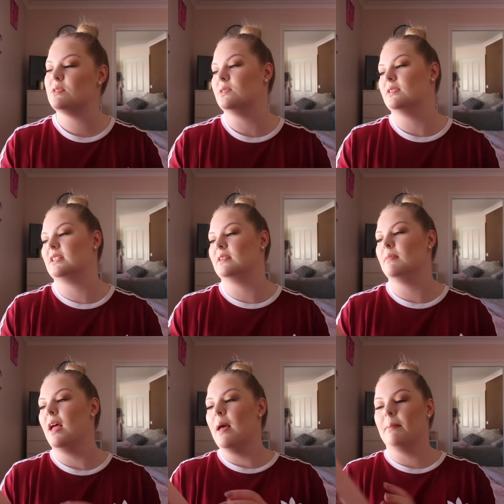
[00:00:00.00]
was
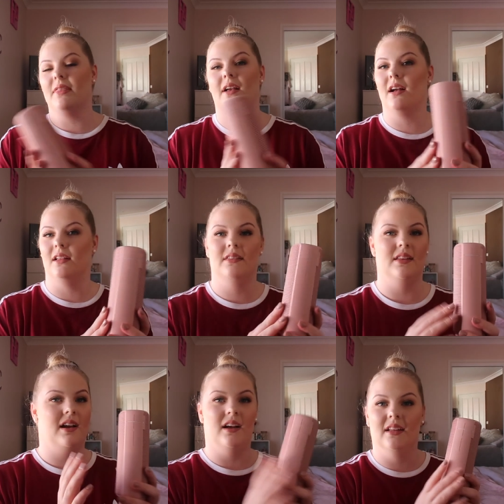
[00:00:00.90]
awesome but the color
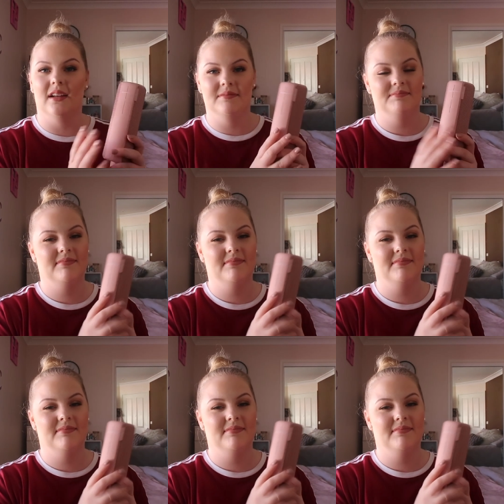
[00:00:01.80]
the color